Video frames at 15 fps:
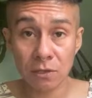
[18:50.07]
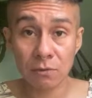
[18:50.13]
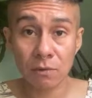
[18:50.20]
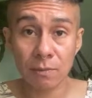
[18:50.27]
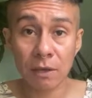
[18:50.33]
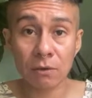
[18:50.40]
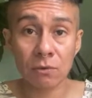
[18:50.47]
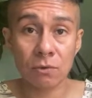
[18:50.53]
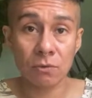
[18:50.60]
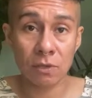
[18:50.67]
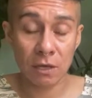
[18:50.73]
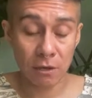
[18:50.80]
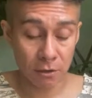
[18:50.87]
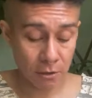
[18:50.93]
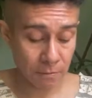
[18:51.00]
you about who
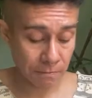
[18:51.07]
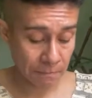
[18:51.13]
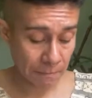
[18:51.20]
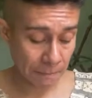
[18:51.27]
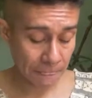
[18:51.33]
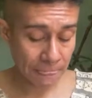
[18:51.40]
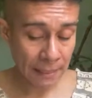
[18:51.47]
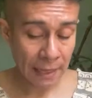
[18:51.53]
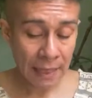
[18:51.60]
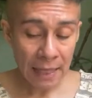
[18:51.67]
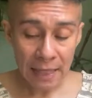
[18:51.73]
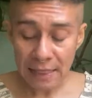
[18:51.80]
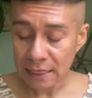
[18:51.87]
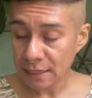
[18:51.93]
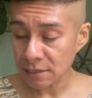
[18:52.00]
they are.
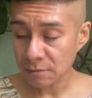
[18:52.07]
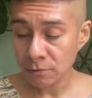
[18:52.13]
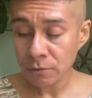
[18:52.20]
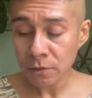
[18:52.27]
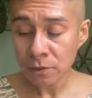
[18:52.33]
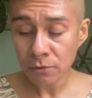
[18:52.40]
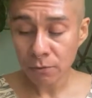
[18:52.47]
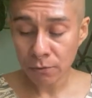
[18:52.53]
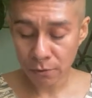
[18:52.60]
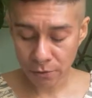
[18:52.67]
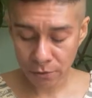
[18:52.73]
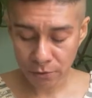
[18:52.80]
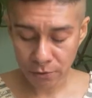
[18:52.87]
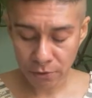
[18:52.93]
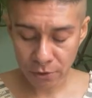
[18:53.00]
Let's pull an
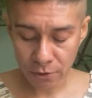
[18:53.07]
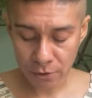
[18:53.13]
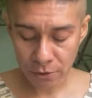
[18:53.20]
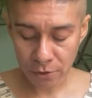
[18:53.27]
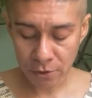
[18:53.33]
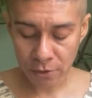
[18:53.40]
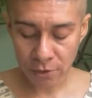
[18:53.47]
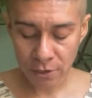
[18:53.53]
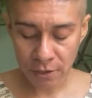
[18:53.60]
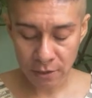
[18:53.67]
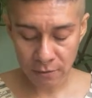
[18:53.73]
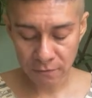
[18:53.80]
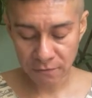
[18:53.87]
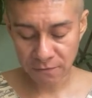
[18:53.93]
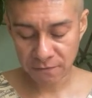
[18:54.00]
oracle card
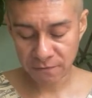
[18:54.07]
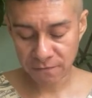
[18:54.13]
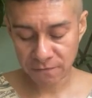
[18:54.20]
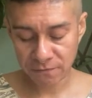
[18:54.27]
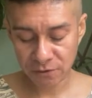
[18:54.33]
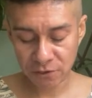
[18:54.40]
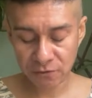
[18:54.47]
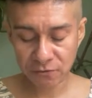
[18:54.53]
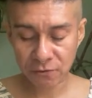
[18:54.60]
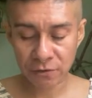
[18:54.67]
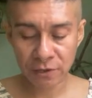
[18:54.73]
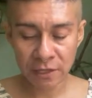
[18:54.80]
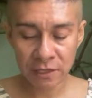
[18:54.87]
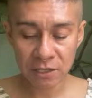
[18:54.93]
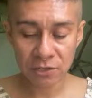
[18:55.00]
just for
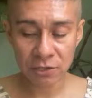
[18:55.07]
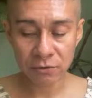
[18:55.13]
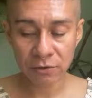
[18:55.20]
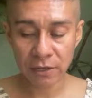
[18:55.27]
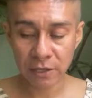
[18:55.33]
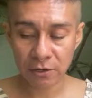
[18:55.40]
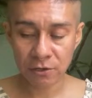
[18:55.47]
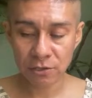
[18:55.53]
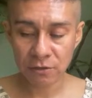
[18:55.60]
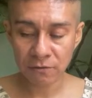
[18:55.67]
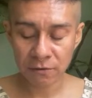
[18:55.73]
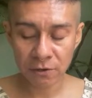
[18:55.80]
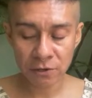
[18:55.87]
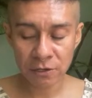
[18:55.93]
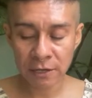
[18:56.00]
like the general energy
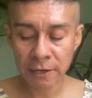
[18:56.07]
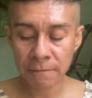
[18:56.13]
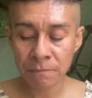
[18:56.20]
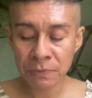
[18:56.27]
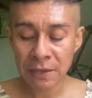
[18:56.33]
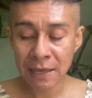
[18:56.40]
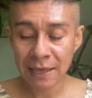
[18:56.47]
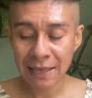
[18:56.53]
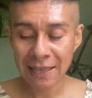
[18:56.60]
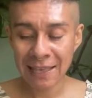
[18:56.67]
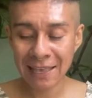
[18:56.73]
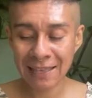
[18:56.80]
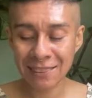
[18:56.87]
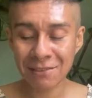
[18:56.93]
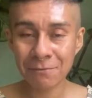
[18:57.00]
for your day.
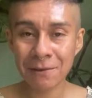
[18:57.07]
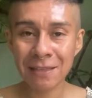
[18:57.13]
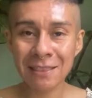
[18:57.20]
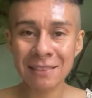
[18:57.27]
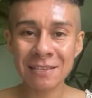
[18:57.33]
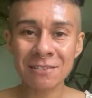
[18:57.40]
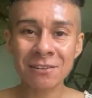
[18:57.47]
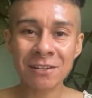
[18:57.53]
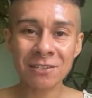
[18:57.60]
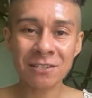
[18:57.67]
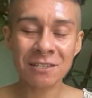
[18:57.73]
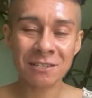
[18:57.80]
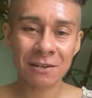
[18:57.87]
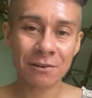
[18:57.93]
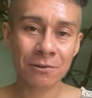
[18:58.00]
And the way, these are actually
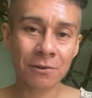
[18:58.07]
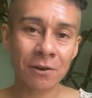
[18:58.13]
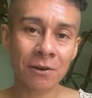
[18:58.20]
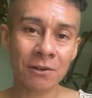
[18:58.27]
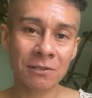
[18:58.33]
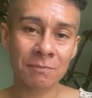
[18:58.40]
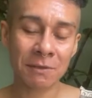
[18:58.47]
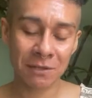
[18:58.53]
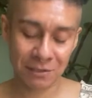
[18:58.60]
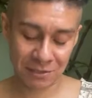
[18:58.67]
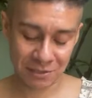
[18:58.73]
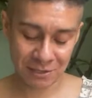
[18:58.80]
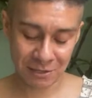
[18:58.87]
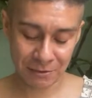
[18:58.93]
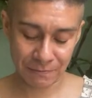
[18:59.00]
tarot cards, but
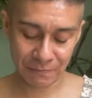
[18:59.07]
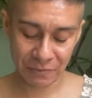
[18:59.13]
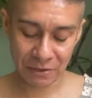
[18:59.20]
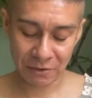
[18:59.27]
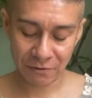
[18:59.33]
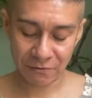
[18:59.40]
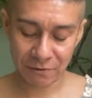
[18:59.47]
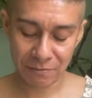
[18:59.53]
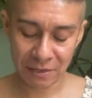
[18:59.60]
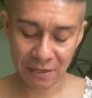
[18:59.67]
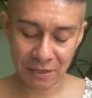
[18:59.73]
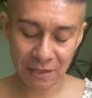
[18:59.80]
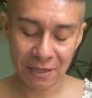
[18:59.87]
it's from the